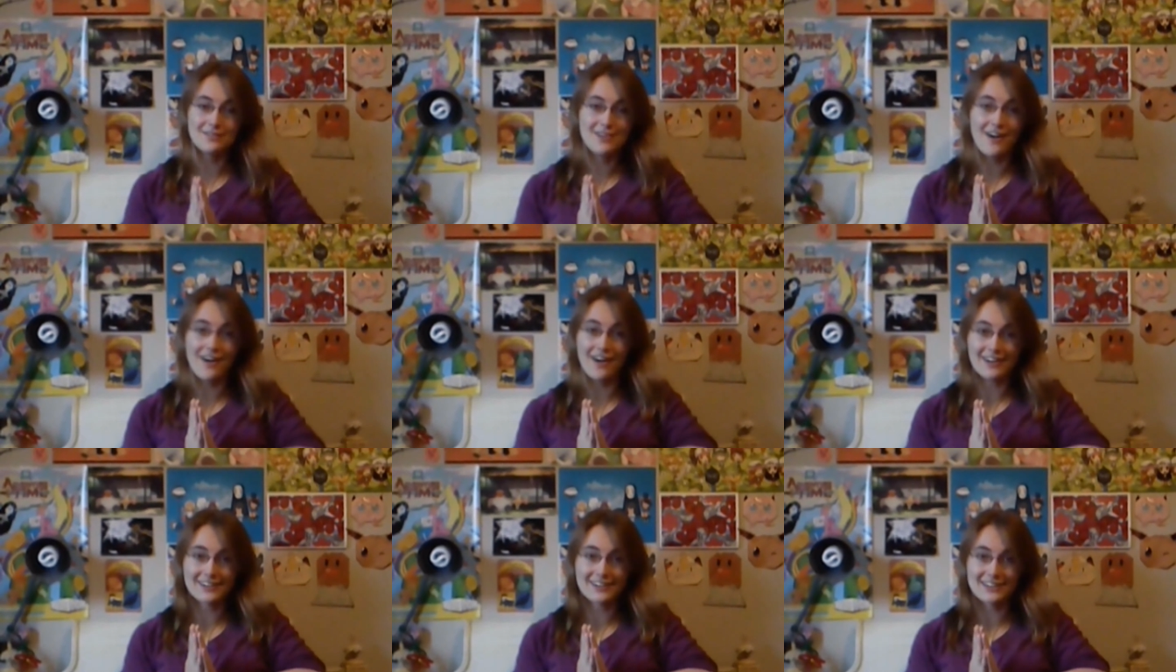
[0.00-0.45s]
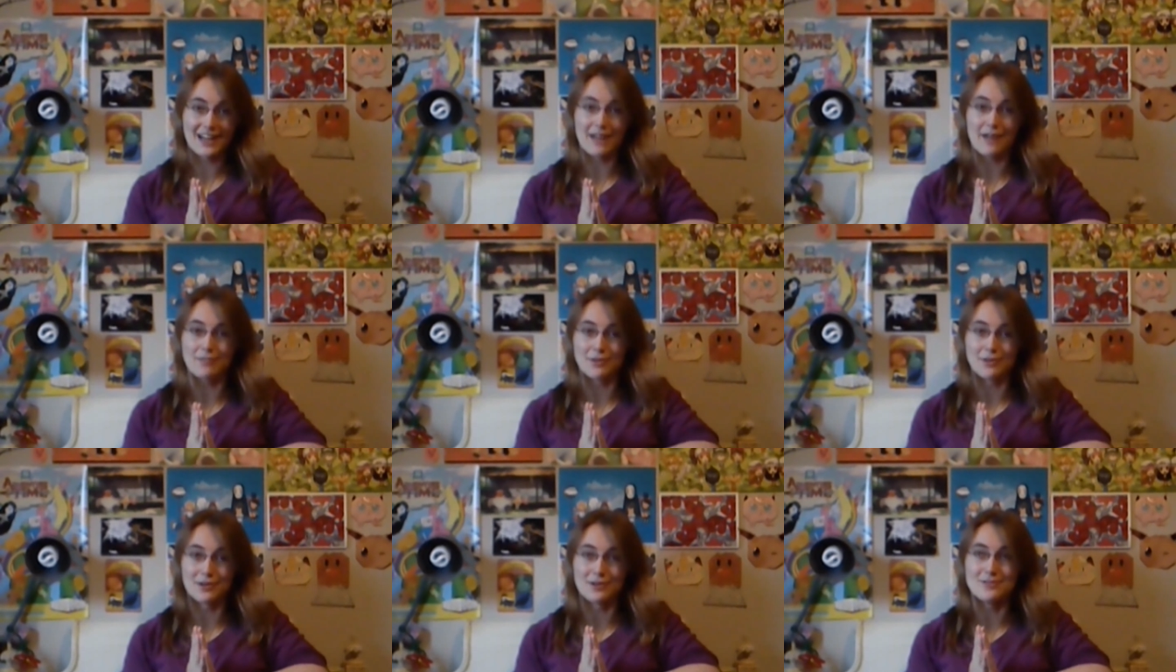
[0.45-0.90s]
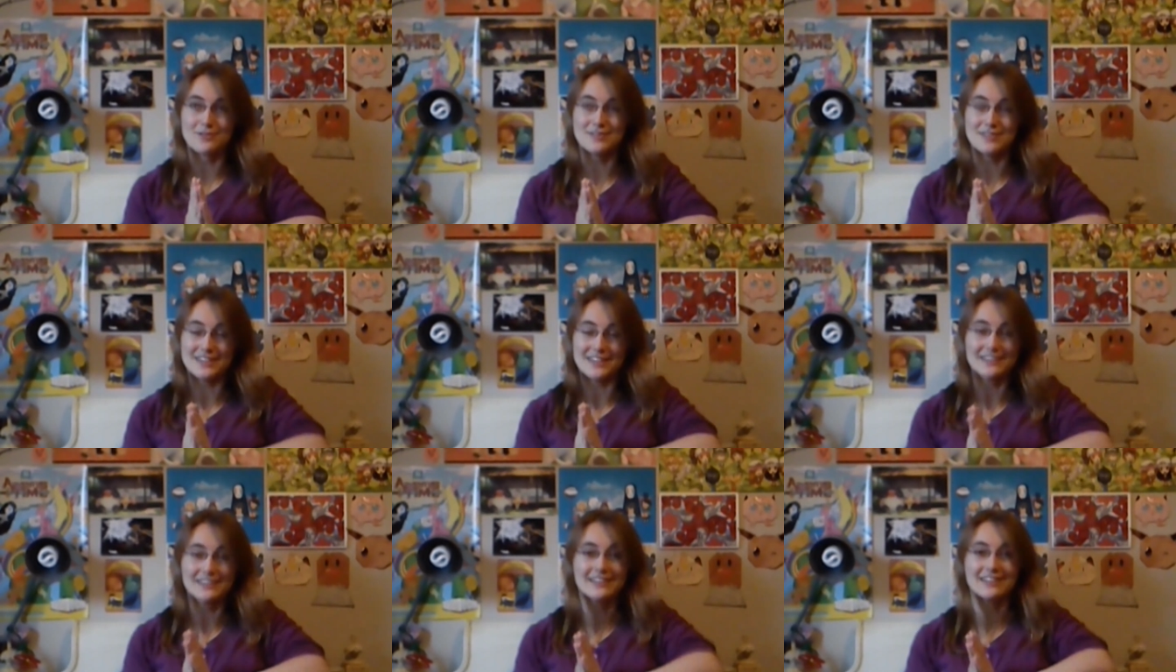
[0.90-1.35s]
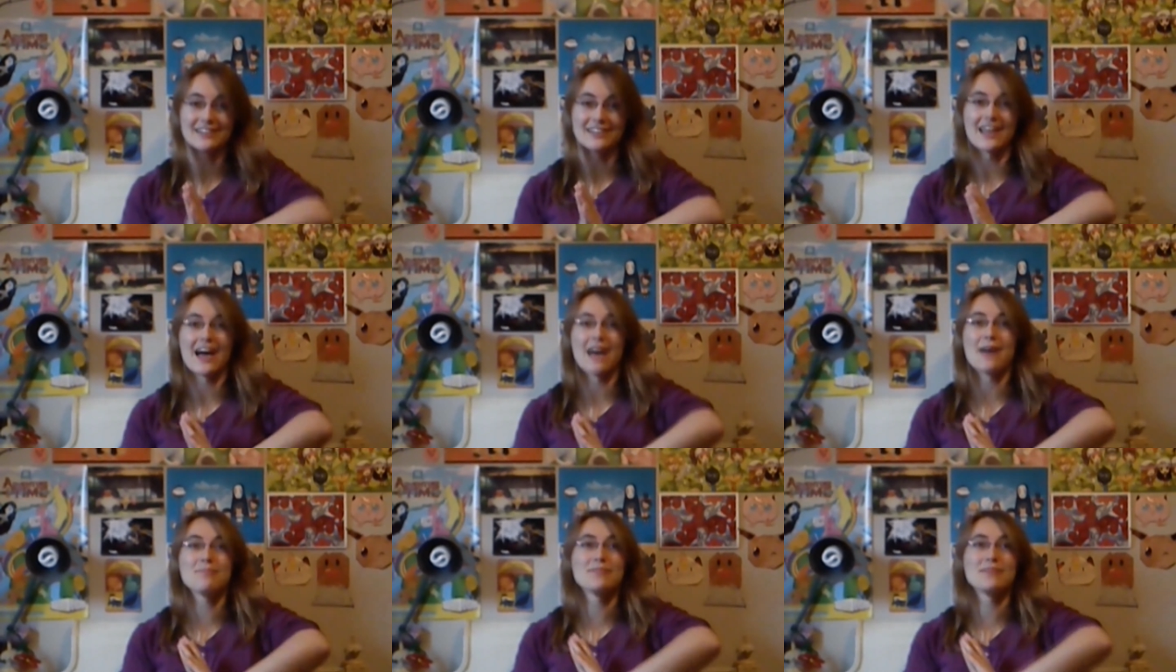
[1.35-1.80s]
not Clapper who did
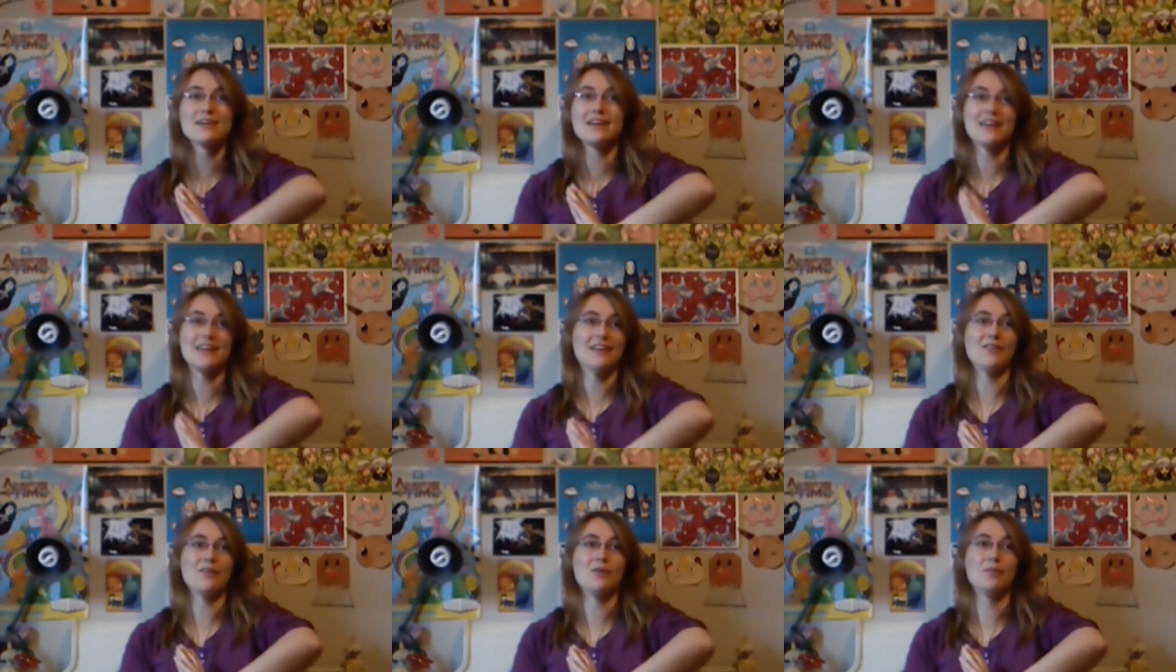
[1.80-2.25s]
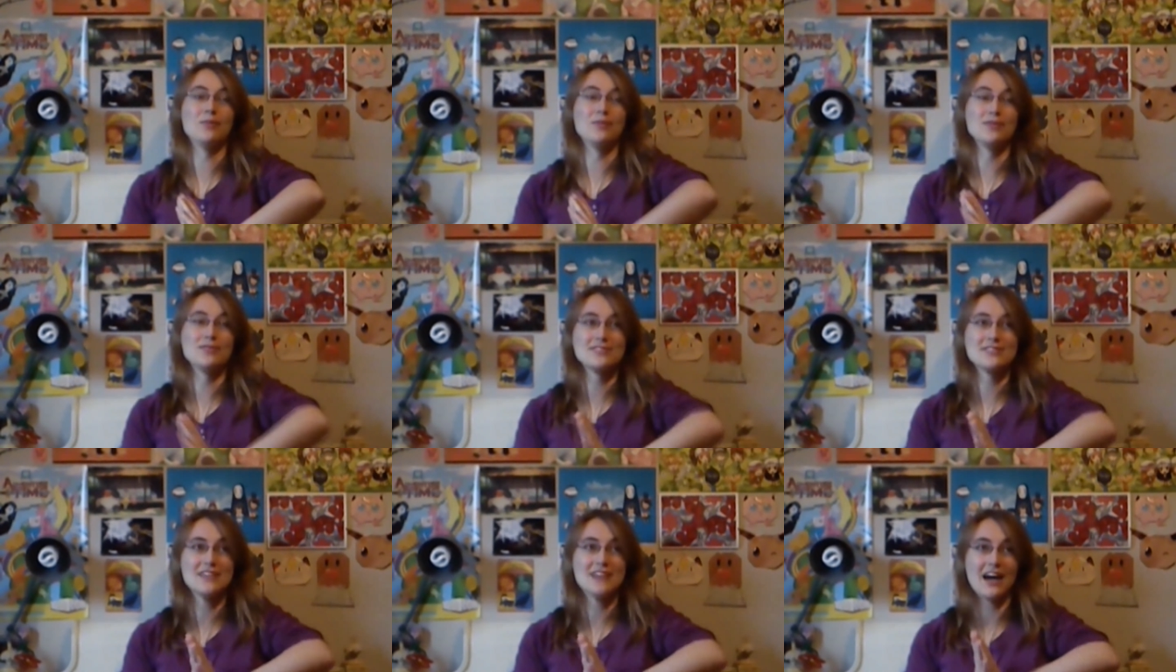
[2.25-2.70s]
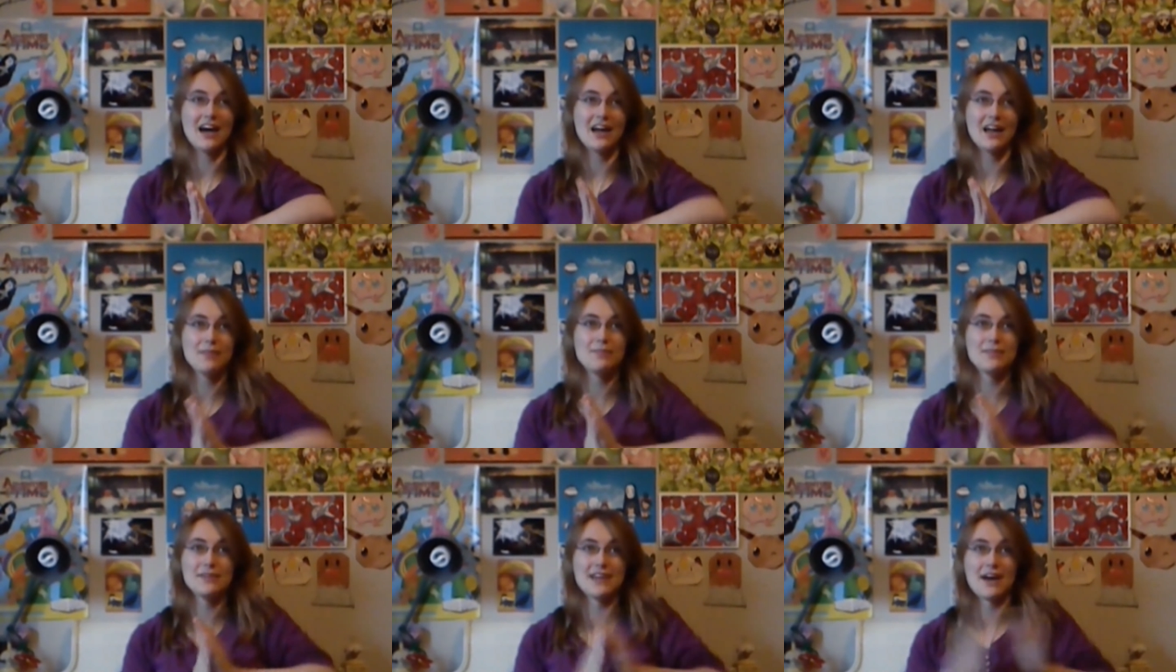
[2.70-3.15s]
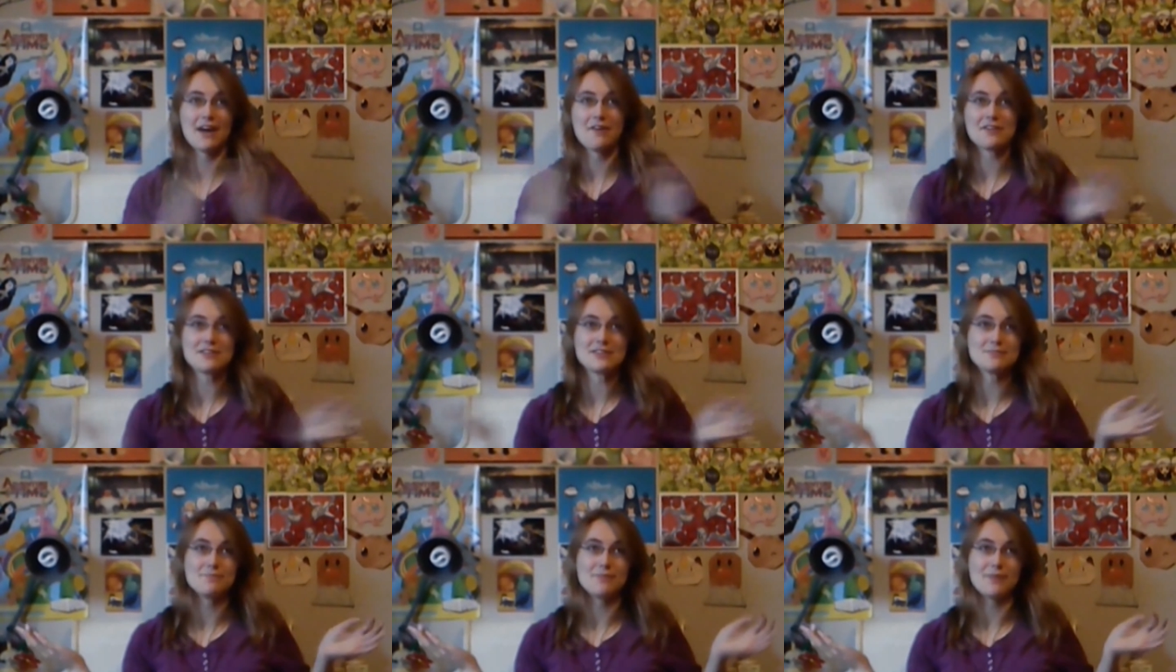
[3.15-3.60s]
clap and almost died, but now
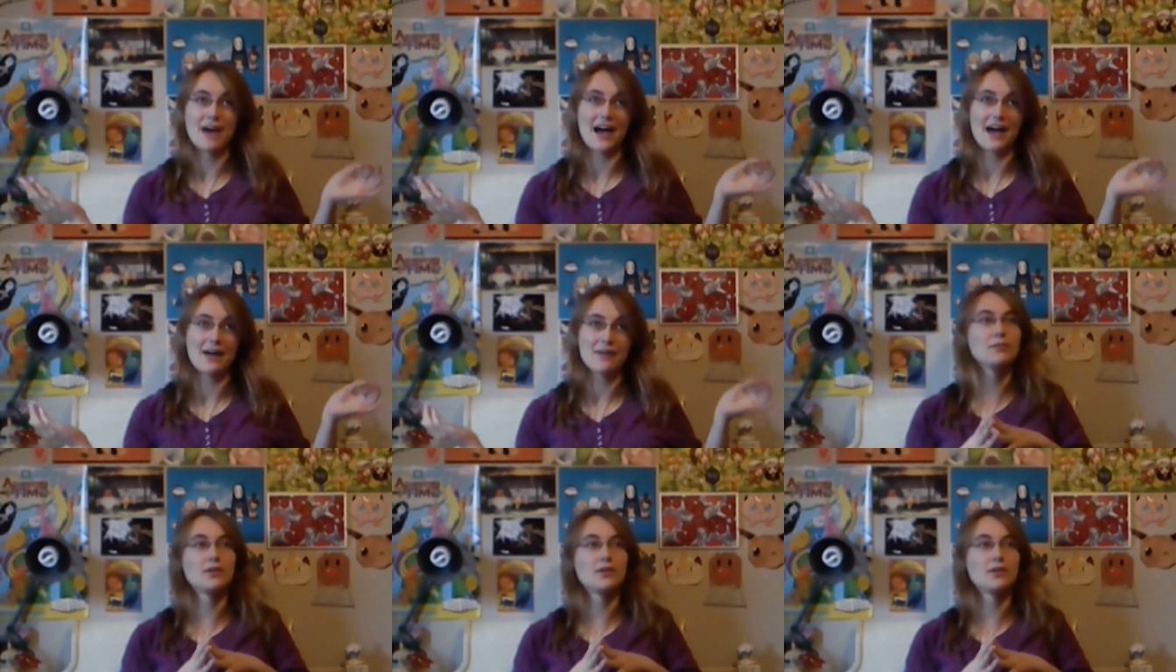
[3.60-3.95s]
he's back.